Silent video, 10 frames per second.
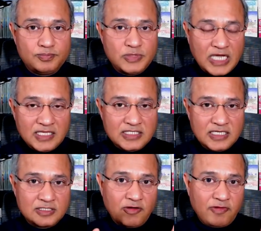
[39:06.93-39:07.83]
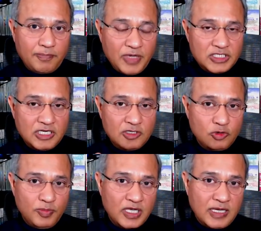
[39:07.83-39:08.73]
chances of a patient to
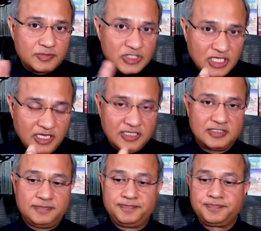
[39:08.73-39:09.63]
become serious.